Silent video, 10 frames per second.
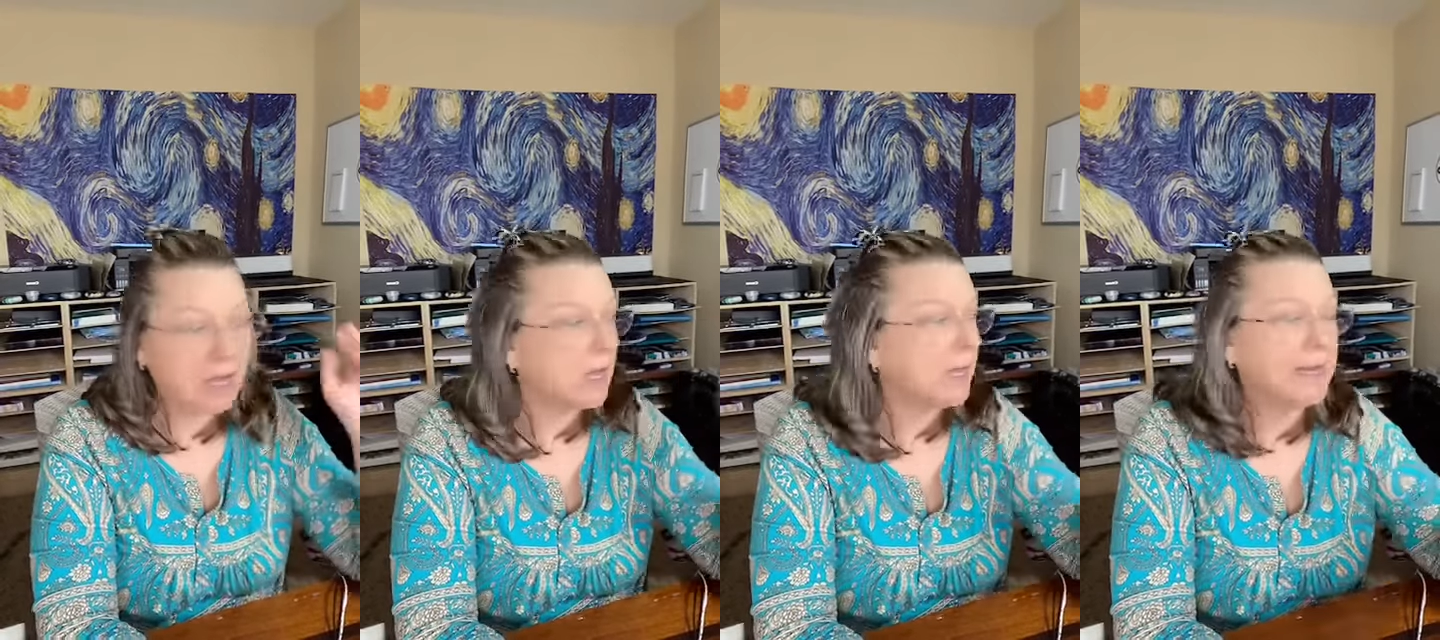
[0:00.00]

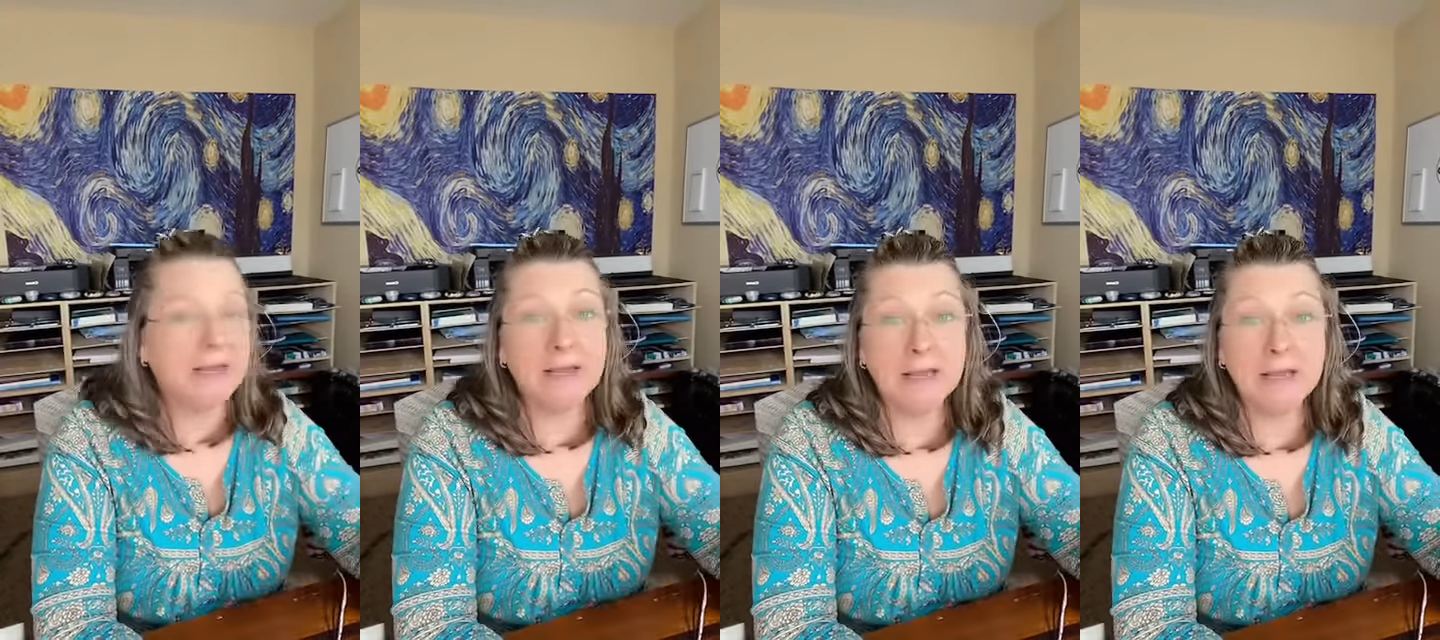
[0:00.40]
I
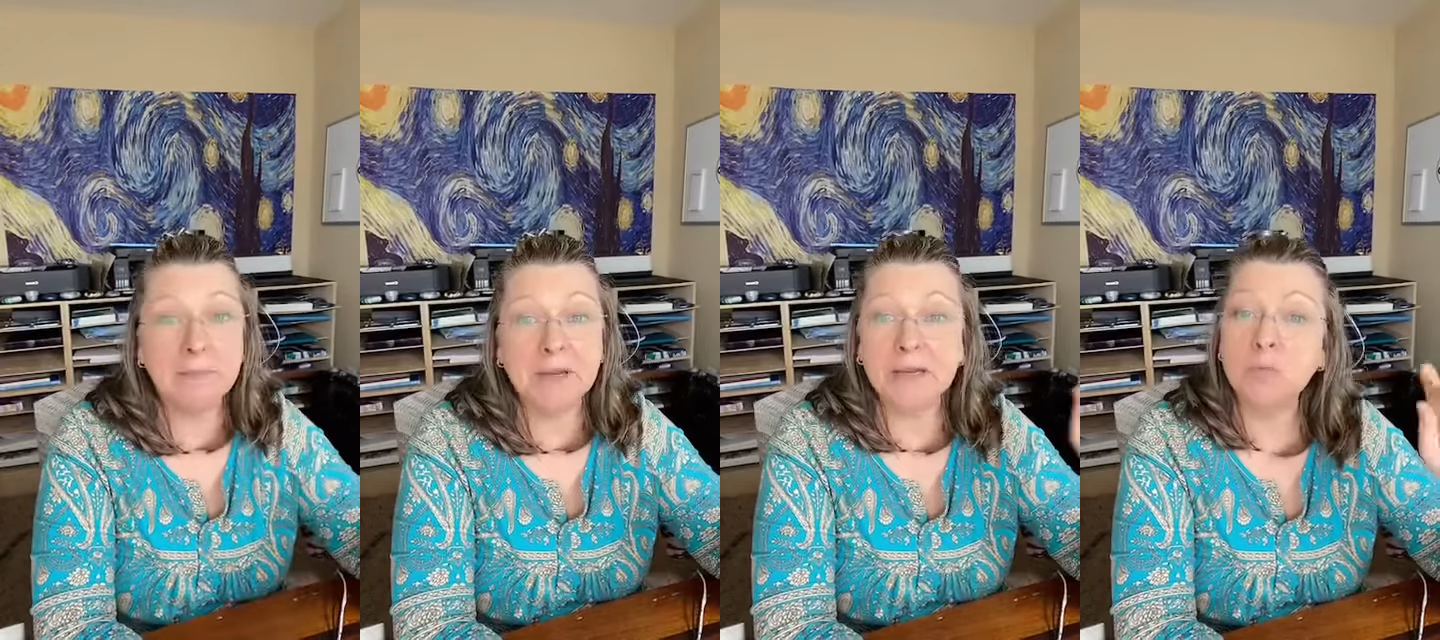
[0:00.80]

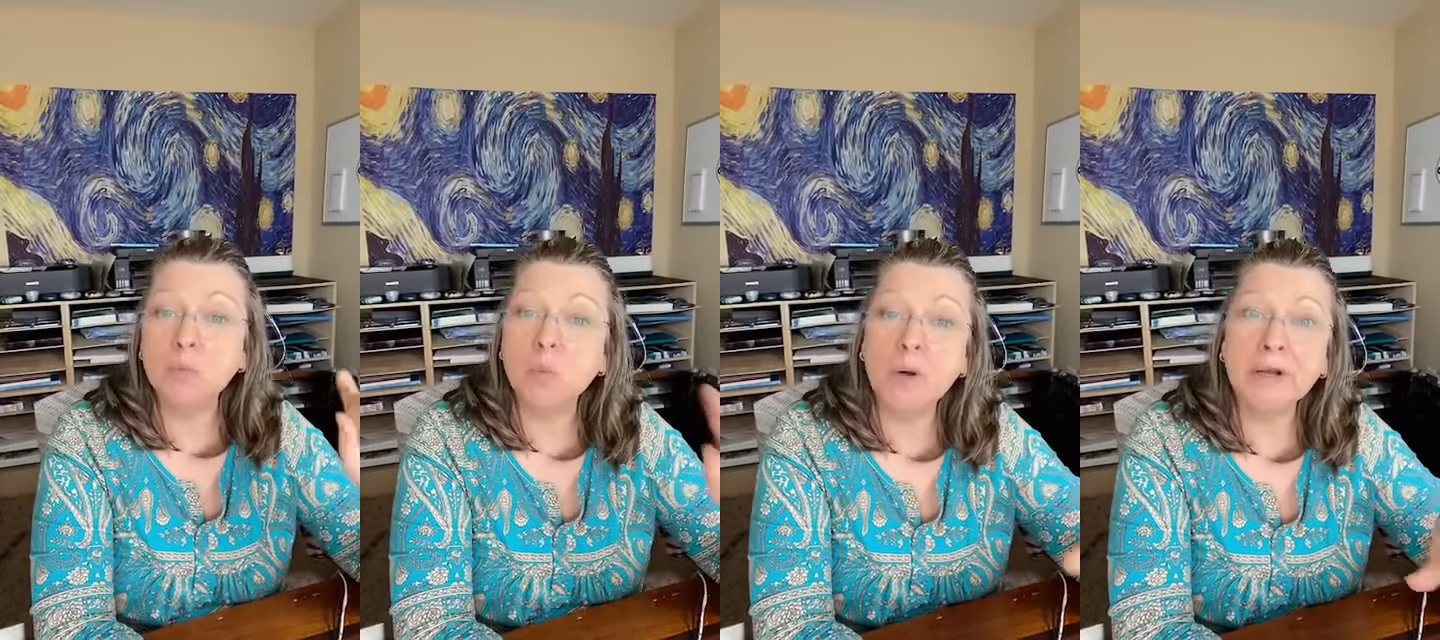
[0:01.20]
am
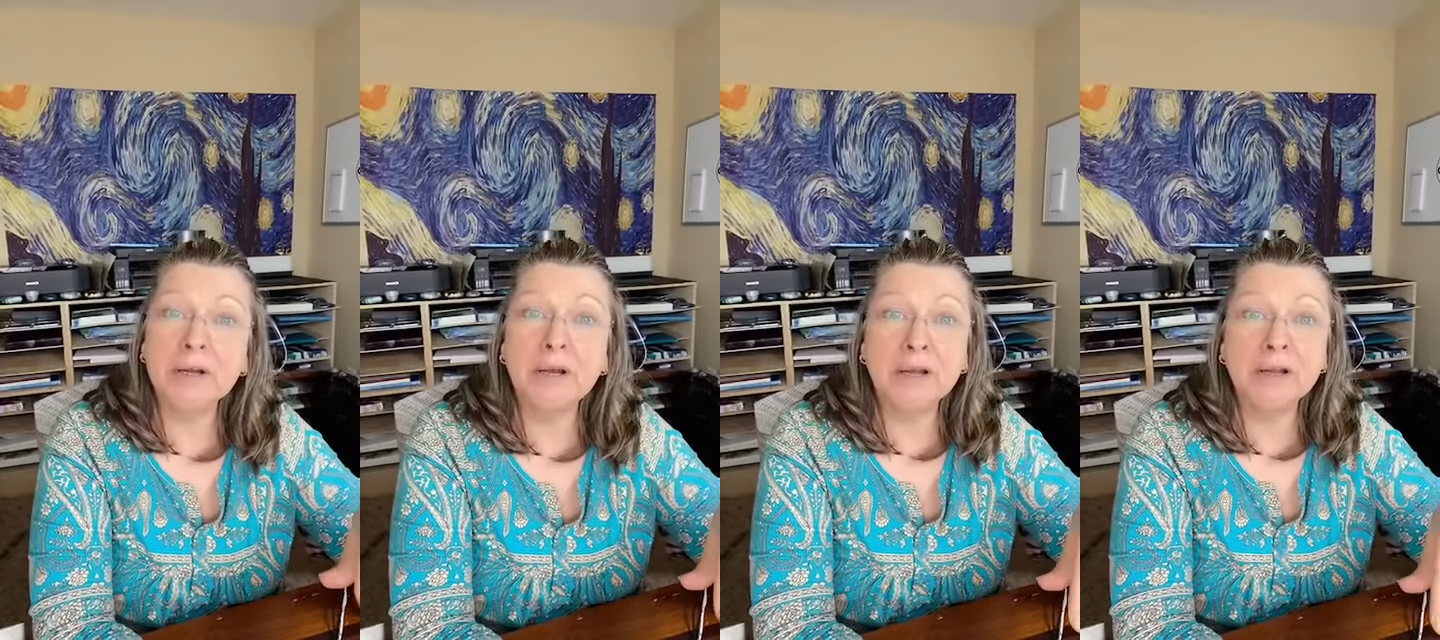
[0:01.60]
in one
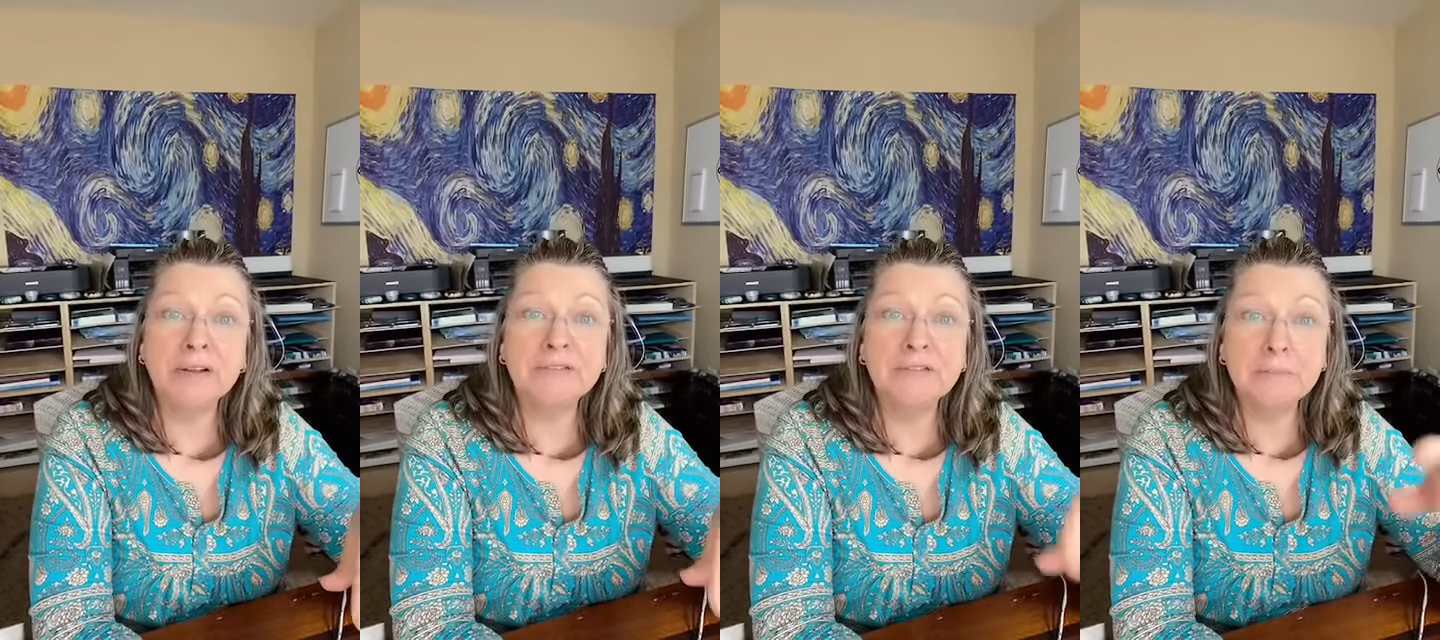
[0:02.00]

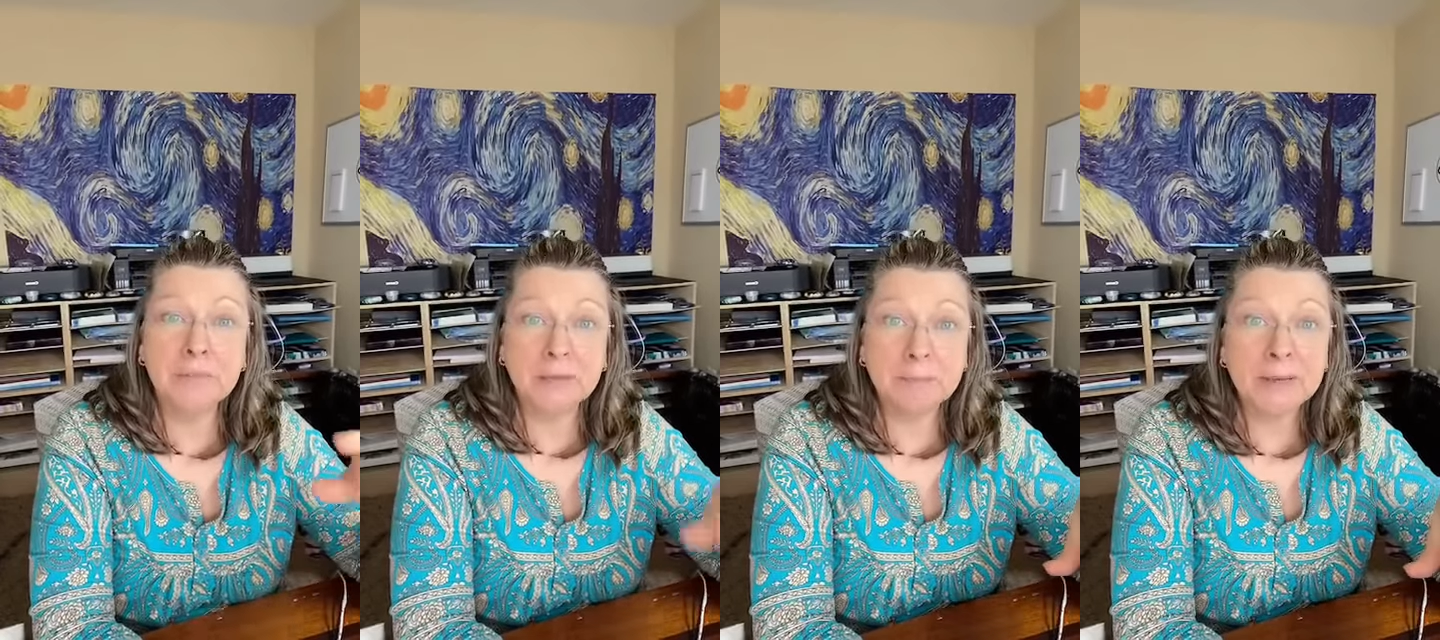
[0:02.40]
of
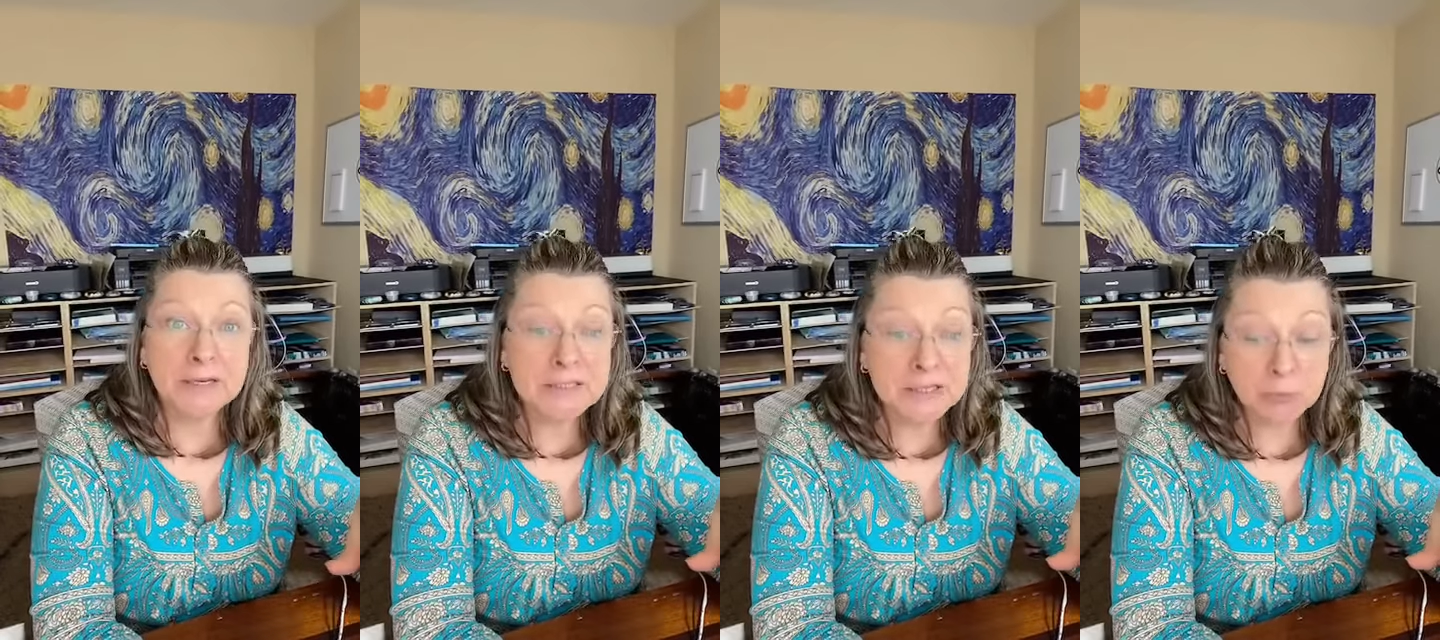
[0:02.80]
my
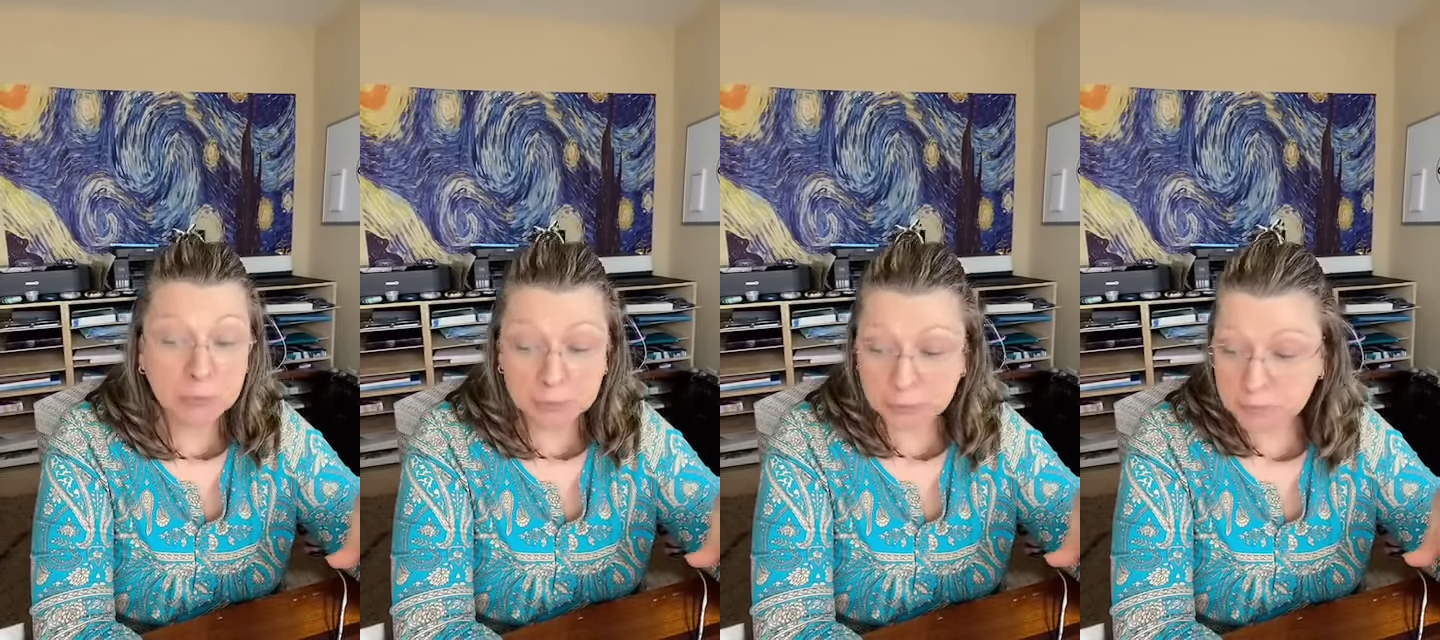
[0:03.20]
painting
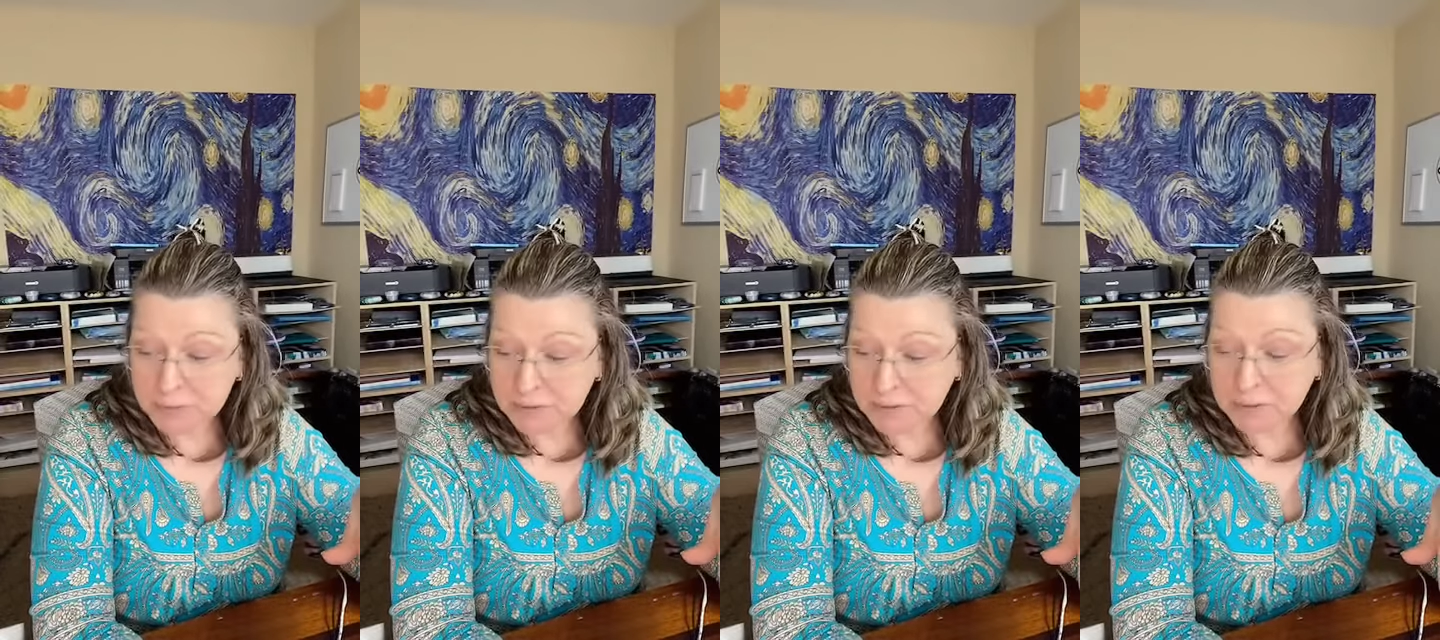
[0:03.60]

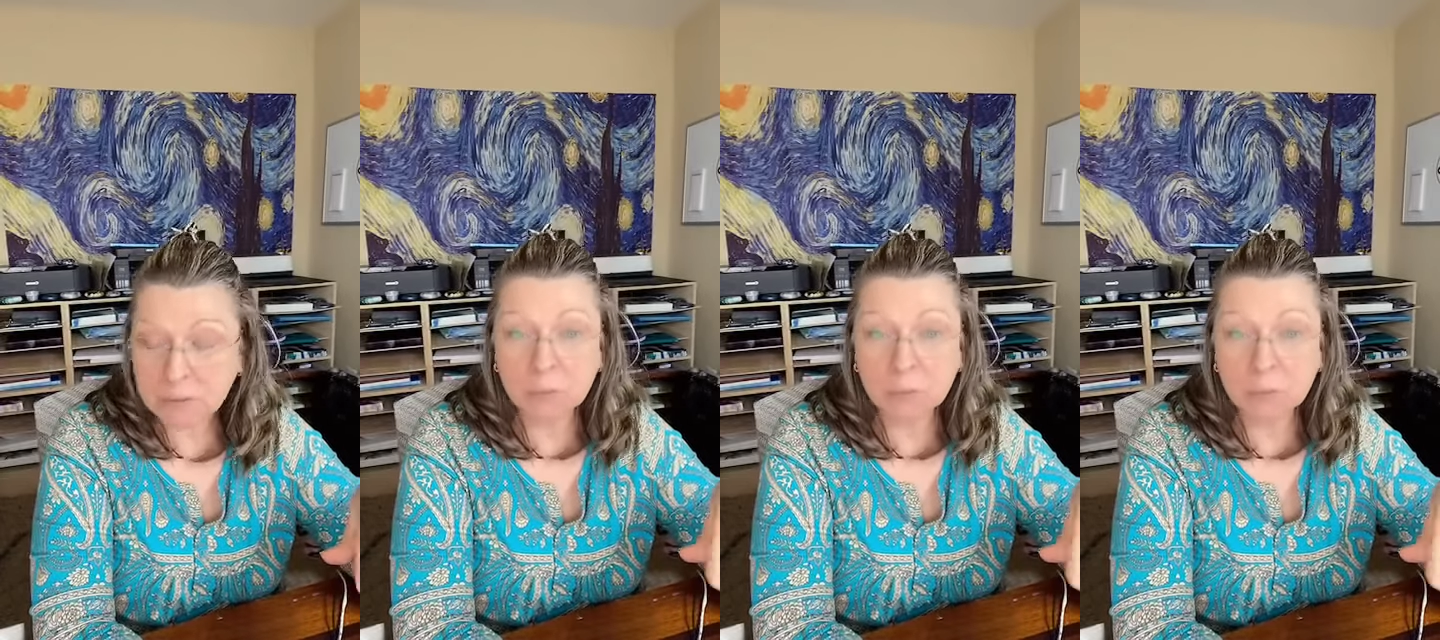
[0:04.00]
rooms,